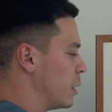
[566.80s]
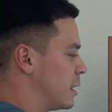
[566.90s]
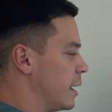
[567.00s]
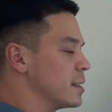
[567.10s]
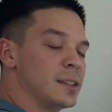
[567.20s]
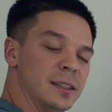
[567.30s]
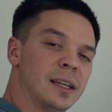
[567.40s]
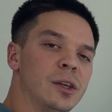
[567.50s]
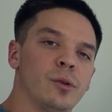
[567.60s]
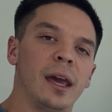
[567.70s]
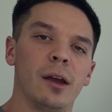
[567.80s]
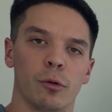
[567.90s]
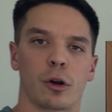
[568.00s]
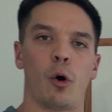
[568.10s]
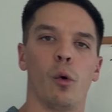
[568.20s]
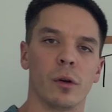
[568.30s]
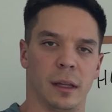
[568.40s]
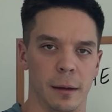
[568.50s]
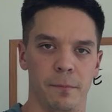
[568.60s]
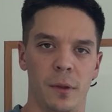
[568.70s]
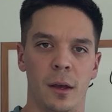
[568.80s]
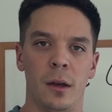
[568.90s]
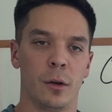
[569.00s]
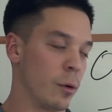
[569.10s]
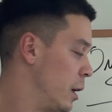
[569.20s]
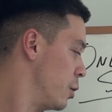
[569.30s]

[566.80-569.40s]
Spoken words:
with this is that you can't record them, right?